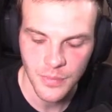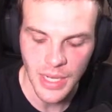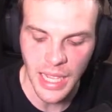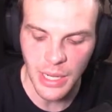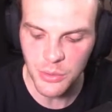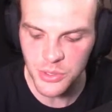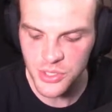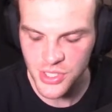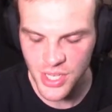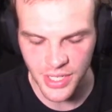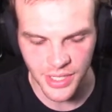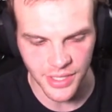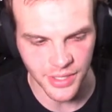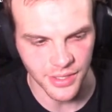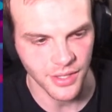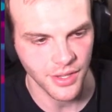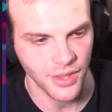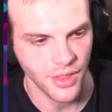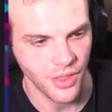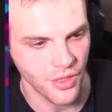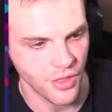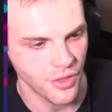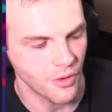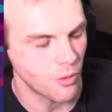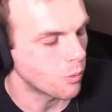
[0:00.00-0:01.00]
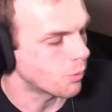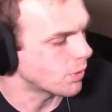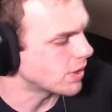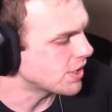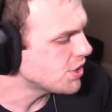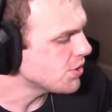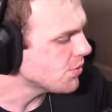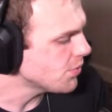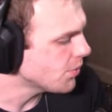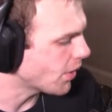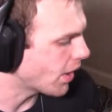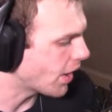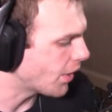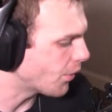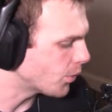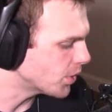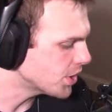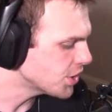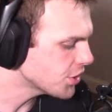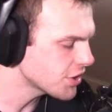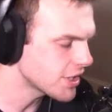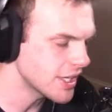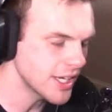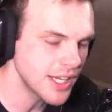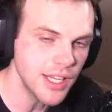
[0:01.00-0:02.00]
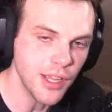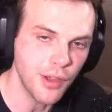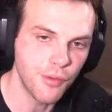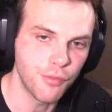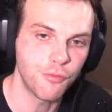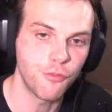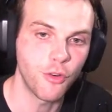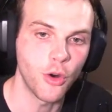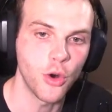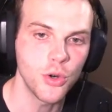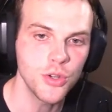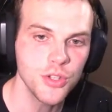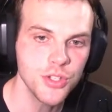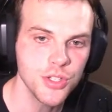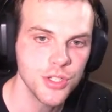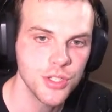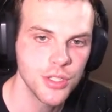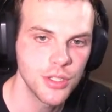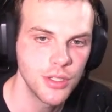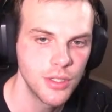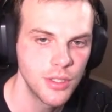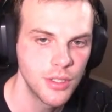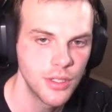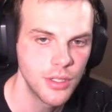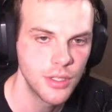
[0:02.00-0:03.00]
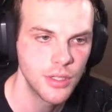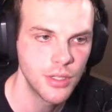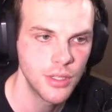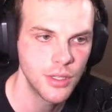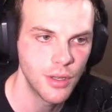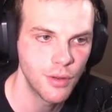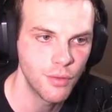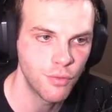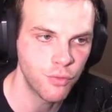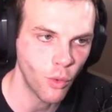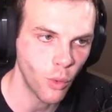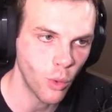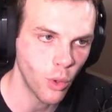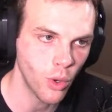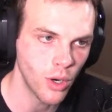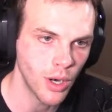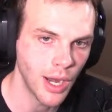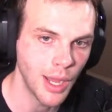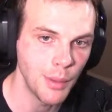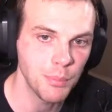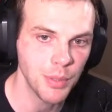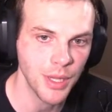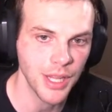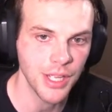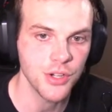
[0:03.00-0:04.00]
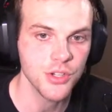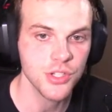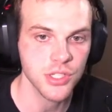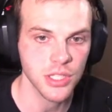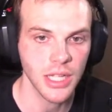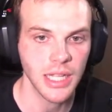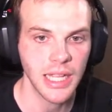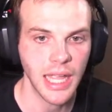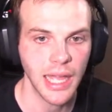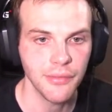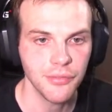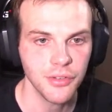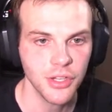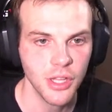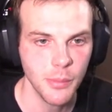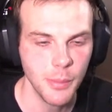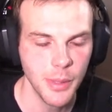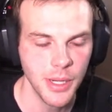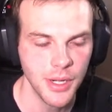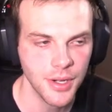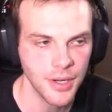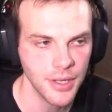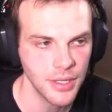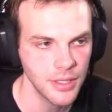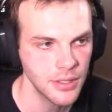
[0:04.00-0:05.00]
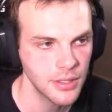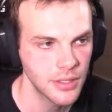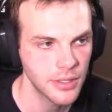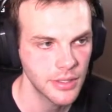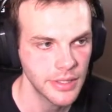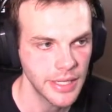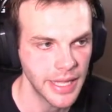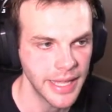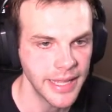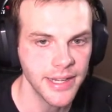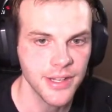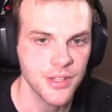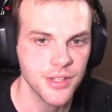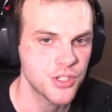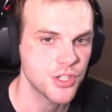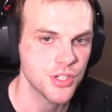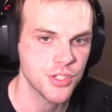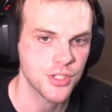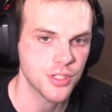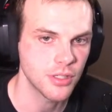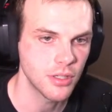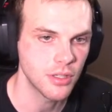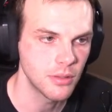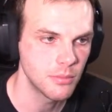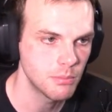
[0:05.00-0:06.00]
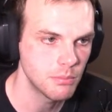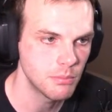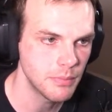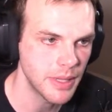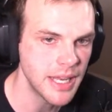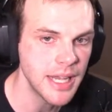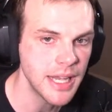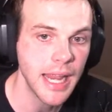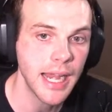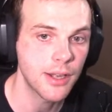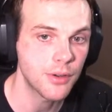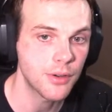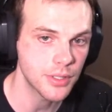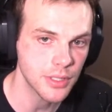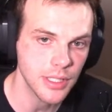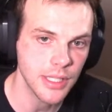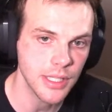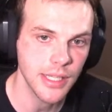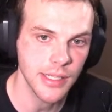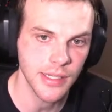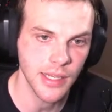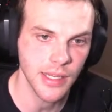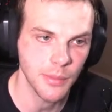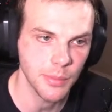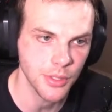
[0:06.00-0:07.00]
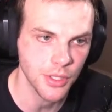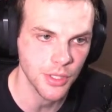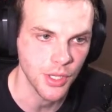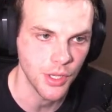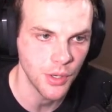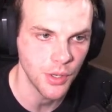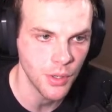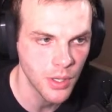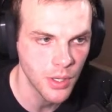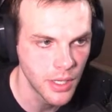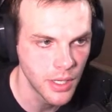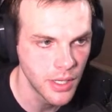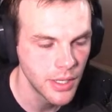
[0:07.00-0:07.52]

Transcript: will say, when you're getting a first for a players like Alvin Kamara, it is just inherently a W.